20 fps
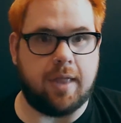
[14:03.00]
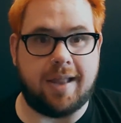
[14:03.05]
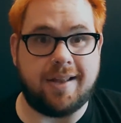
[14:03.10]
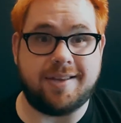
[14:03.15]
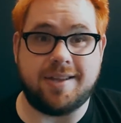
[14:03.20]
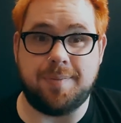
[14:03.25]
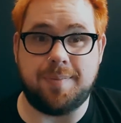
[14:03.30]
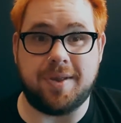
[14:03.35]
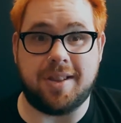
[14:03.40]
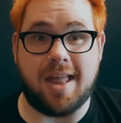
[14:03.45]
like
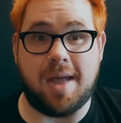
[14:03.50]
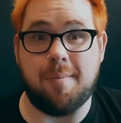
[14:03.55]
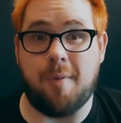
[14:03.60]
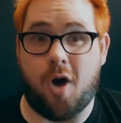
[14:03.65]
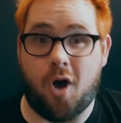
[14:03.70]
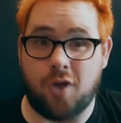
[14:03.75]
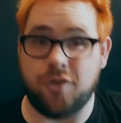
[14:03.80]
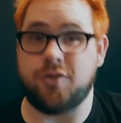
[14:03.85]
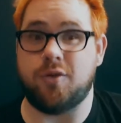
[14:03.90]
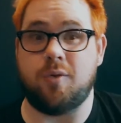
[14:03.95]
typically I'm
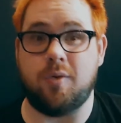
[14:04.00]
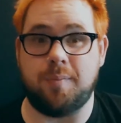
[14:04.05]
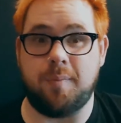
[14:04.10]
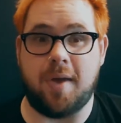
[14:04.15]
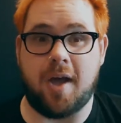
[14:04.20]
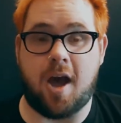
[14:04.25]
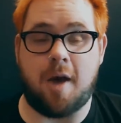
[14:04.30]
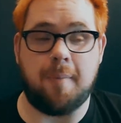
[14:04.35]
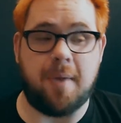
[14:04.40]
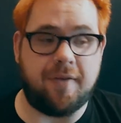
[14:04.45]
also
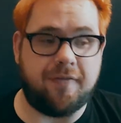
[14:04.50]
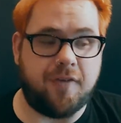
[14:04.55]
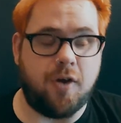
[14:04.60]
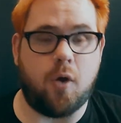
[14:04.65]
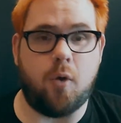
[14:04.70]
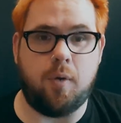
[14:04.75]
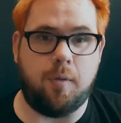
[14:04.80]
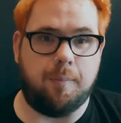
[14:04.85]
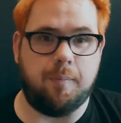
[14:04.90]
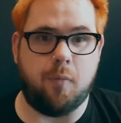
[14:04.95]
on my
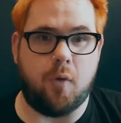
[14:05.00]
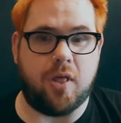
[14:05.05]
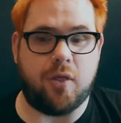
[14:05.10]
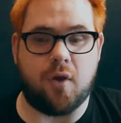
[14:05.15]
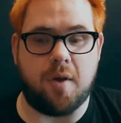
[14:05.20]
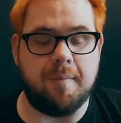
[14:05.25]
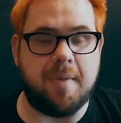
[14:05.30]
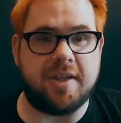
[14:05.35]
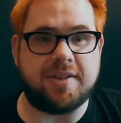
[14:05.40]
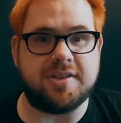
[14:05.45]
phone, whether
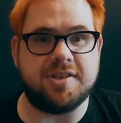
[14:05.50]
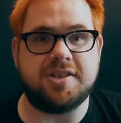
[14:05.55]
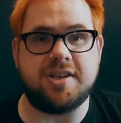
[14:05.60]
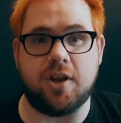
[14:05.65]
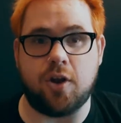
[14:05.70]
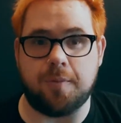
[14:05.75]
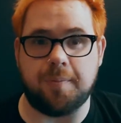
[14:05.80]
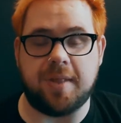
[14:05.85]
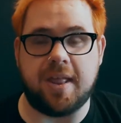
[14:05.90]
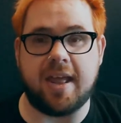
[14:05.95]
I'm
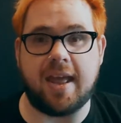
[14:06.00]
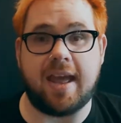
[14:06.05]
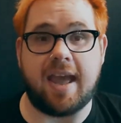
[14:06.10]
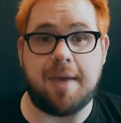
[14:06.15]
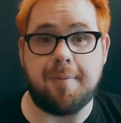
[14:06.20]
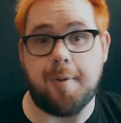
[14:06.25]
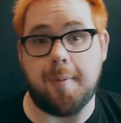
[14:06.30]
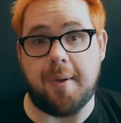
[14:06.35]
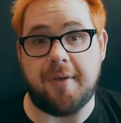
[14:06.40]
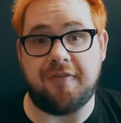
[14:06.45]
messaging or playing a
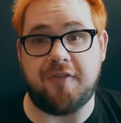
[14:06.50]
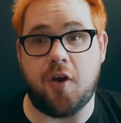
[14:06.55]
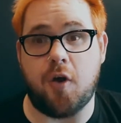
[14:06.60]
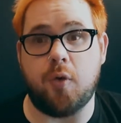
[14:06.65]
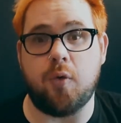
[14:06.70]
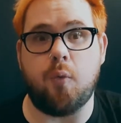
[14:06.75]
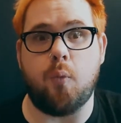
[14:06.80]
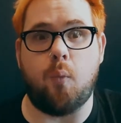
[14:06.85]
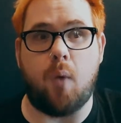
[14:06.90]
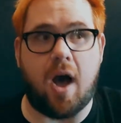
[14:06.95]
game on my
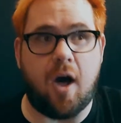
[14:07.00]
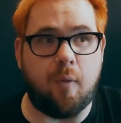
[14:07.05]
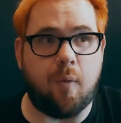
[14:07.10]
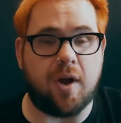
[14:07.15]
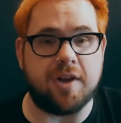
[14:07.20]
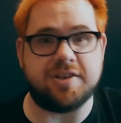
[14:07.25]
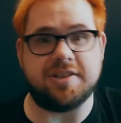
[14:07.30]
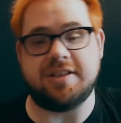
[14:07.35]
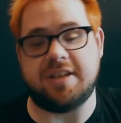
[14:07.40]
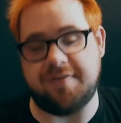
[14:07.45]
phone while
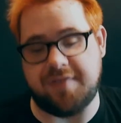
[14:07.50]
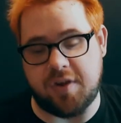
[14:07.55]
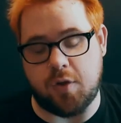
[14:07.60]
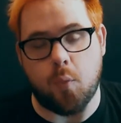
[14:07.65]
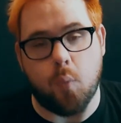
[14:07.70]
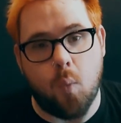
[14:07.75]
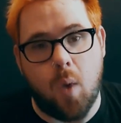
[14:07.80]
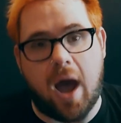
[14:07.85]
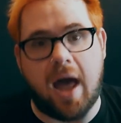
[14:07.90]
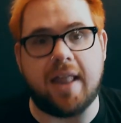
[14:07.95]
watching T V,
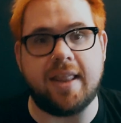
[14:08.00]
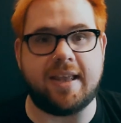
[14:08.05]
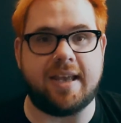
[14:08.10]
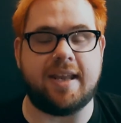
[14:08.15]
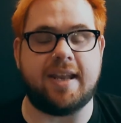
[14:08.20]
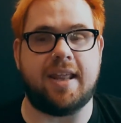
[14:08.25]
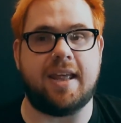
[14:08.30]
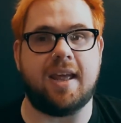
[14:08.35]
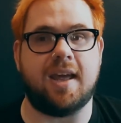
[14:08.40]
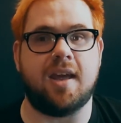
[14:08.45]
while
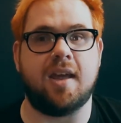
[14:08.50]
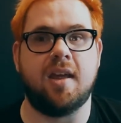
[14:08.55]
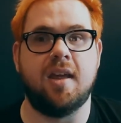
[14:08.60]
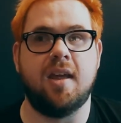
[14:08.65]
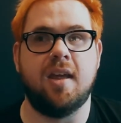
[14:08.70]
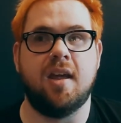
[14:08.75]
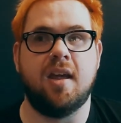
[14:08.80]
eating.